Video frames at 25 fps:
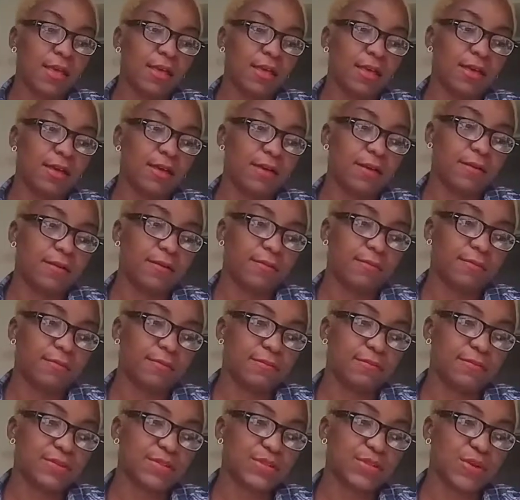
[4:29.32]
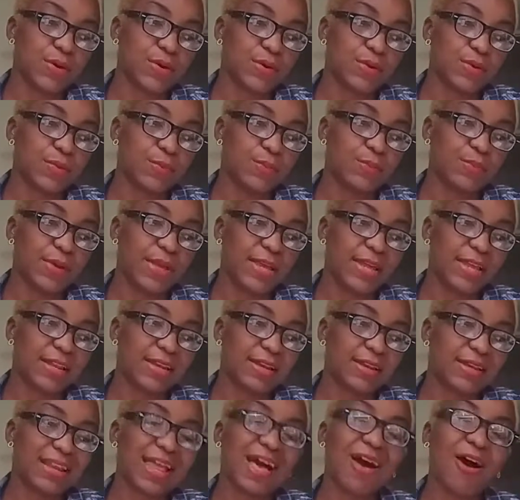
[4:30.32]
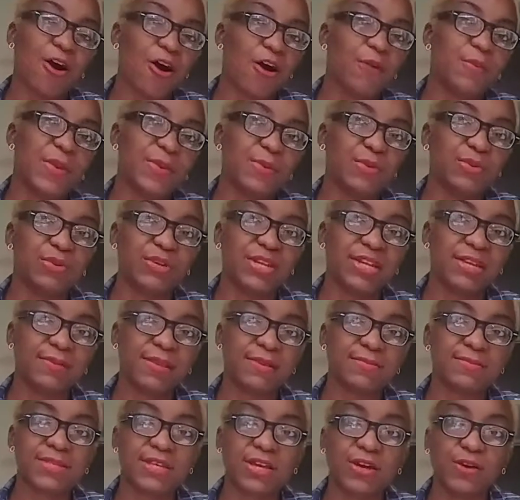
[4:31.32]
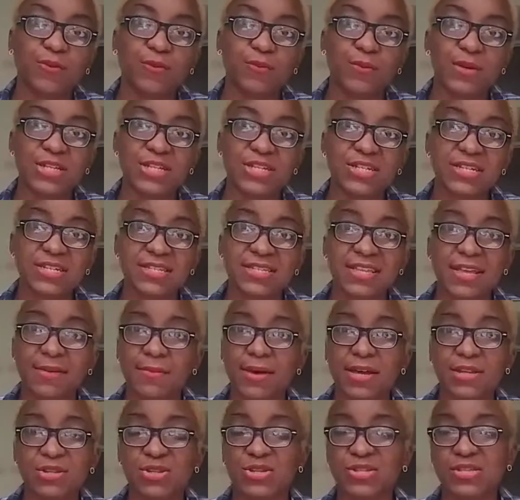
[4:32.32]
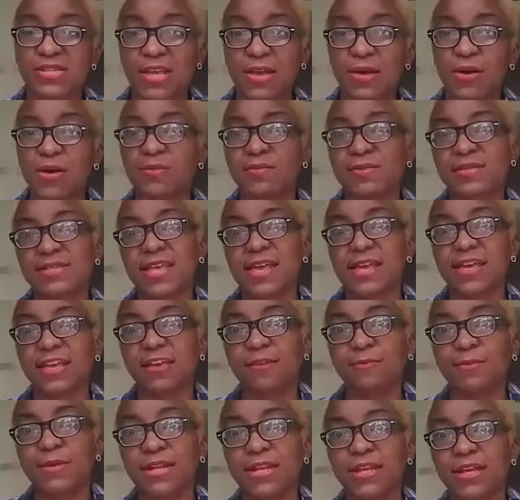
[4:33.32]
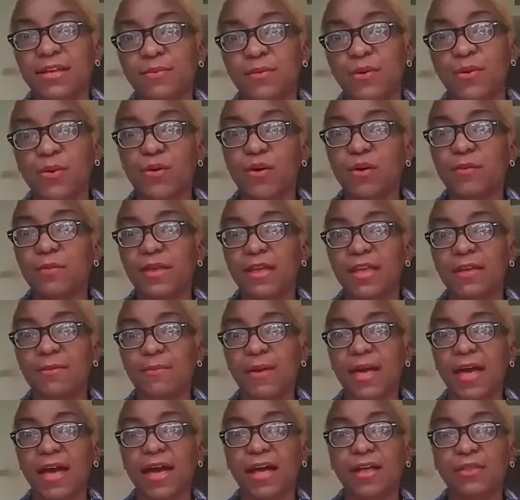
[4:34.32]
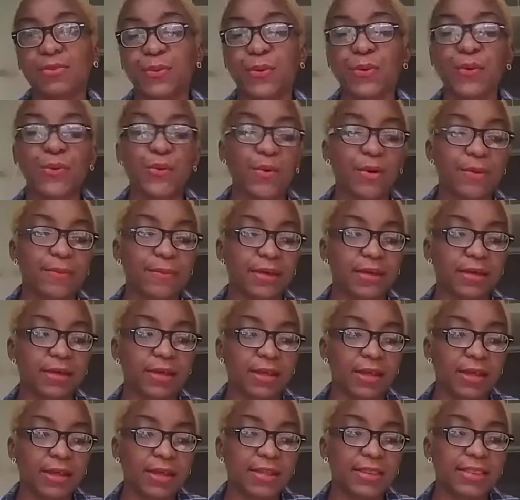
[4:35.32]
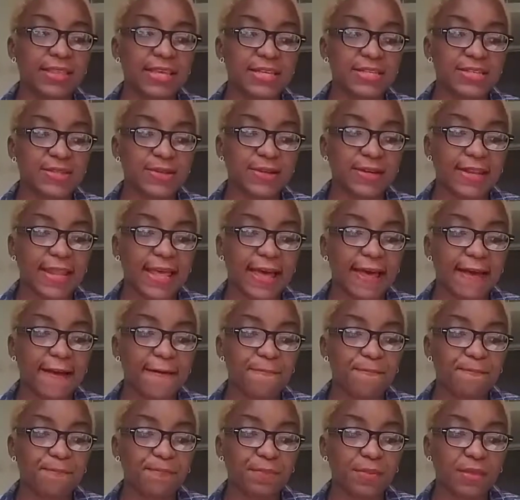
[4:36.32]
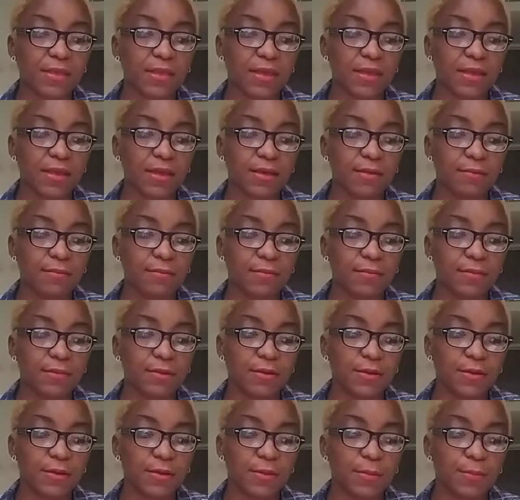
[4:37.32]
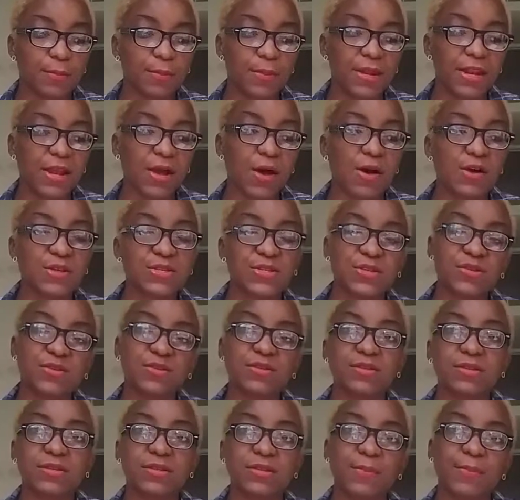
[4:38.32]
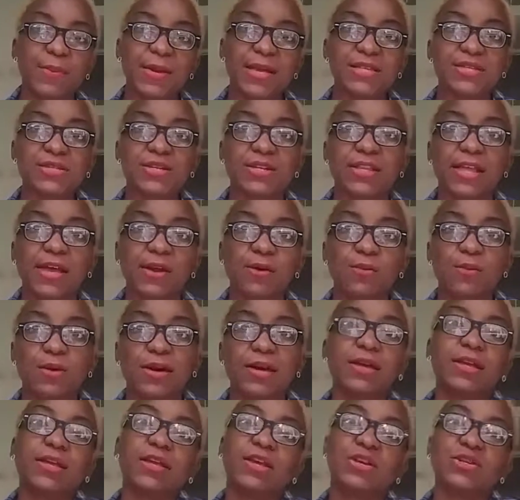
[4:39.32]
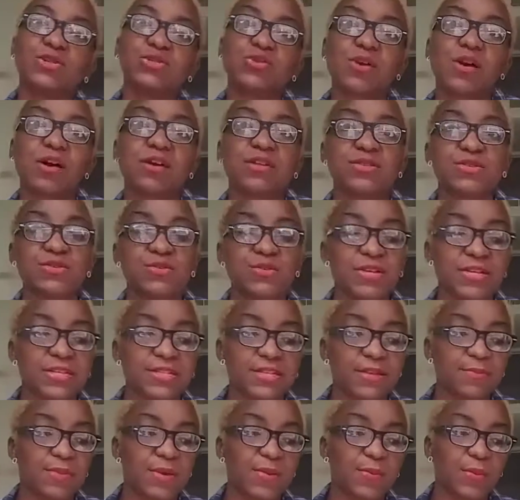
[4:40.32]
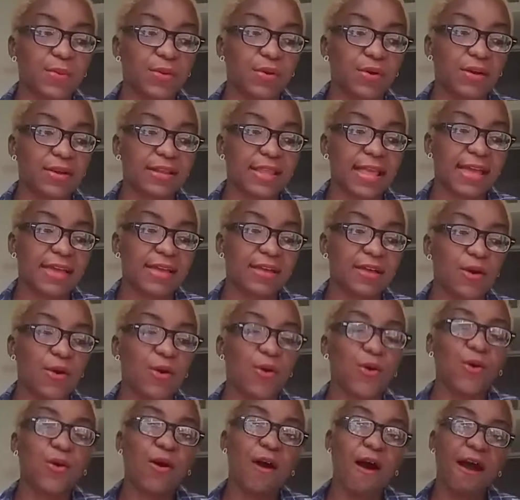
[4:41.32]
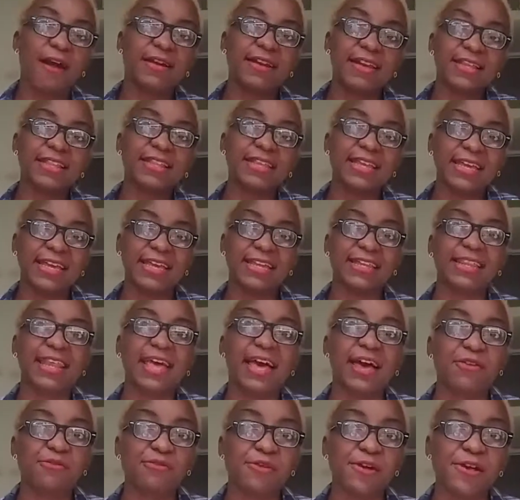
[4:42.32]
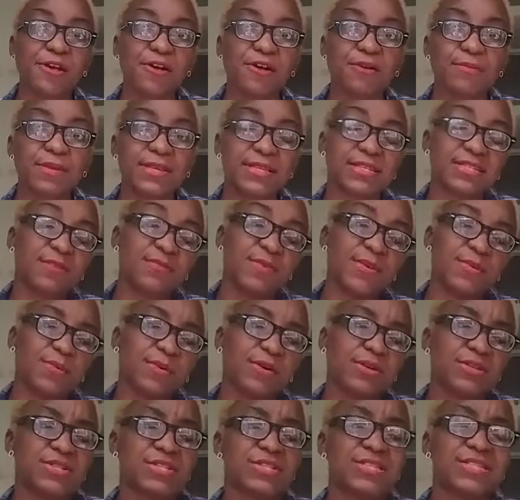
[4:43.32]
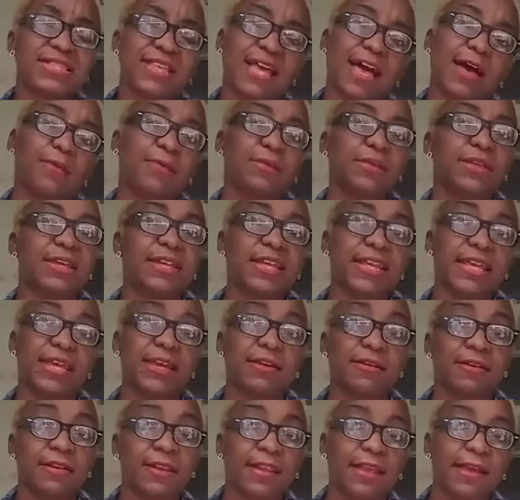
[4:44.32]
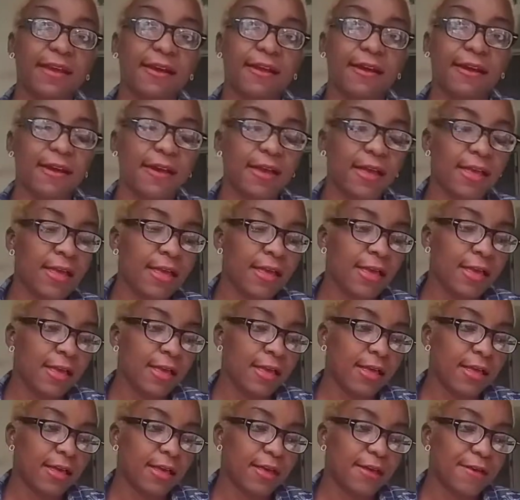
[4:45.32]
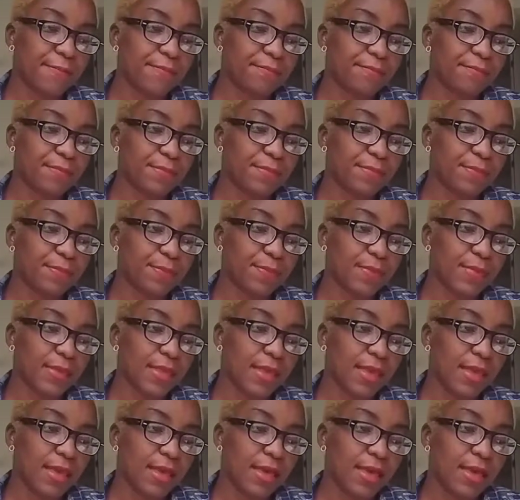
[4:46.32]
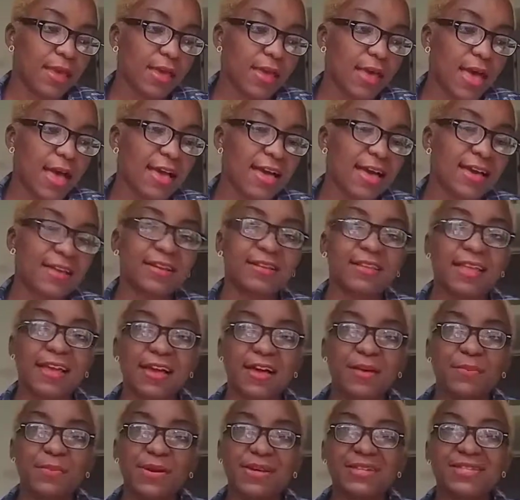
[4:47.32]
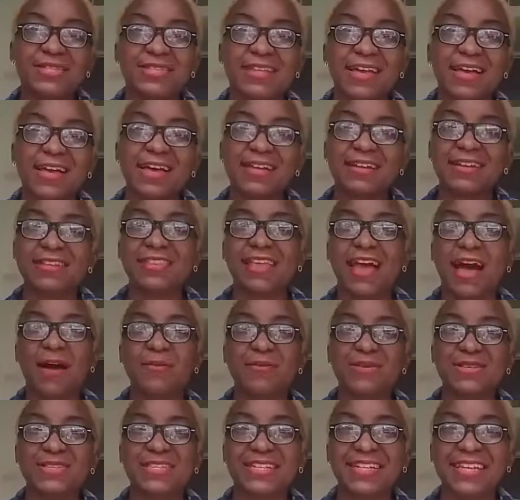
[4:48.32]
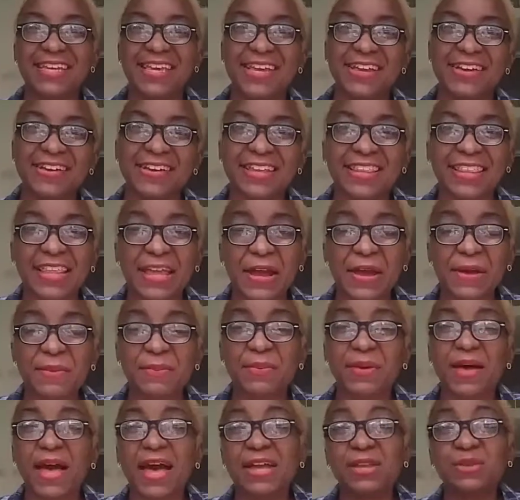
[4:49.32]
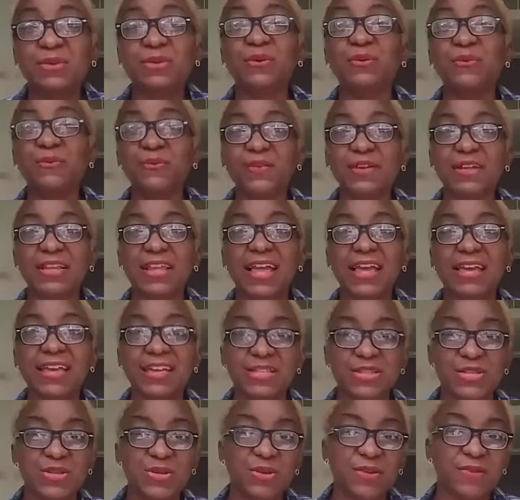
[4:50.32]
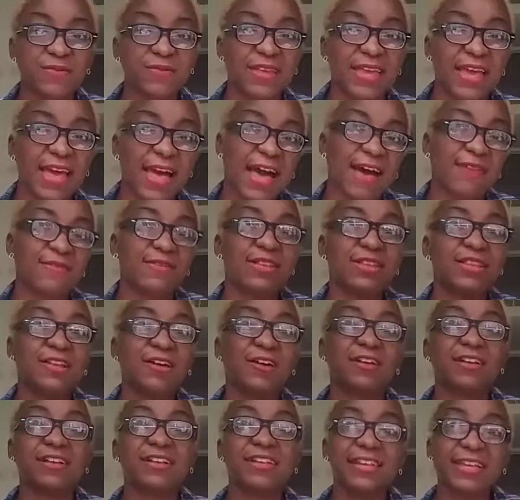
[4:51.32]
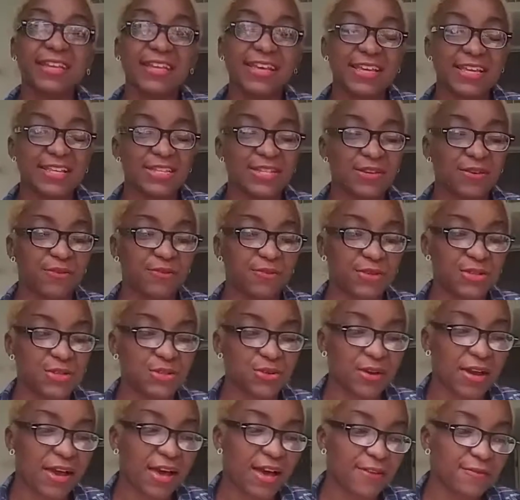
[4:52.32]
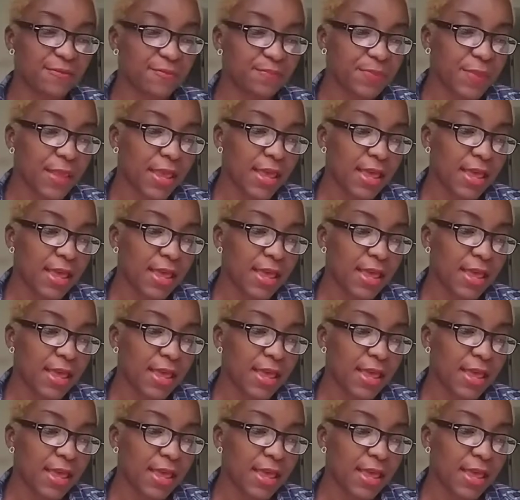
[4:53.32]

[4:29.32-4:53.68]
But not all people deem themselves witches. They might just say, oh, I'm a psychic medium, oh, I'm an empath, oh, I'm a this or that. But it also depends on, like, what you're drawn to, because some people are, like, wholeheartedly in that realm, and some people are just dabbling it here and there. I kind of like a person that kind of dabbles in it here and there, but I do feel like intuitively I have a long lineage of witchcraft.